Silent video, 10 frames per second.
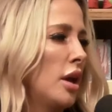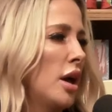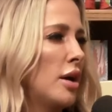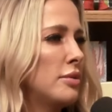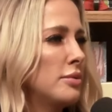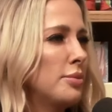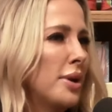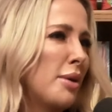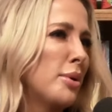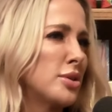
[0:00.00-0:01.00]
Yeah,
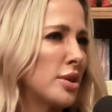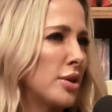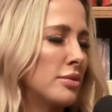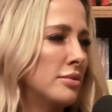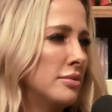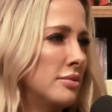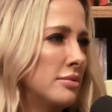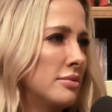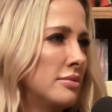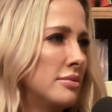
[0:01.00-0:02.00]
but I'm also
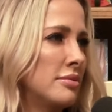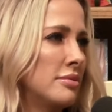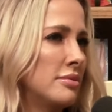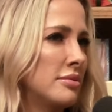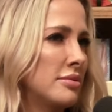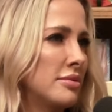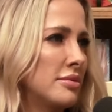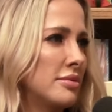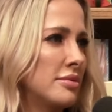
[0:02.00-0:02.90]
crazy.